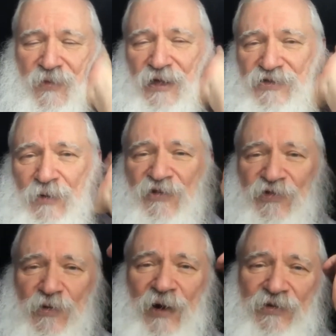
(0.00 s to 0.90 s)
Some of
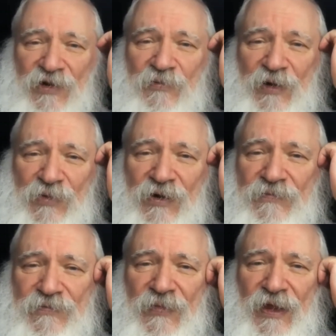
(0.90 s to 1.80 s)
you might
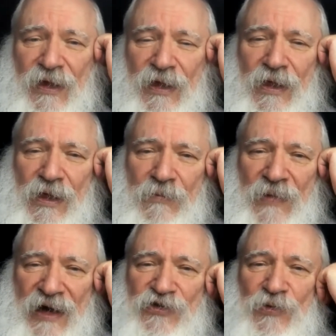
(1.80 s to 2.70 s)
remember
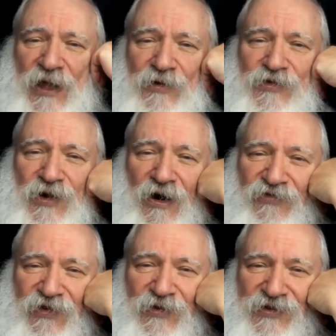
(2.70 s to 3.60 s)
Maxwell House
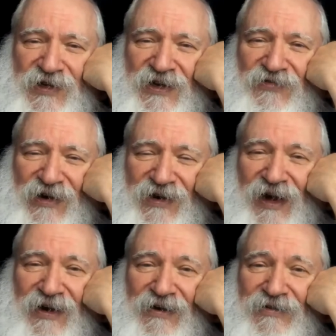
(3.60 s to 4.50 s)
Coffee used to give out a
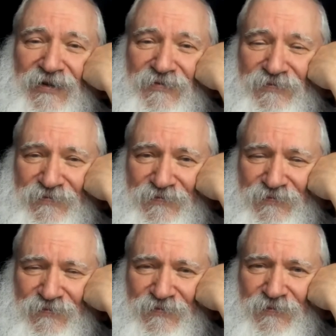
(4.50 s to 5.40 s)
Haggadah.
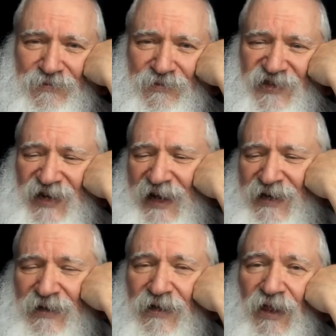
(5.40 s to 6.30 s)

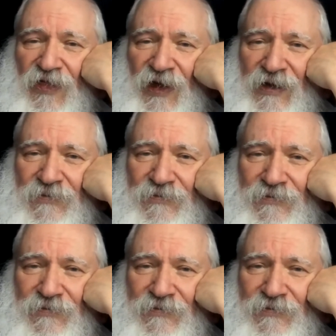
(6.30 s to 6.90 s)
Tiny little thing.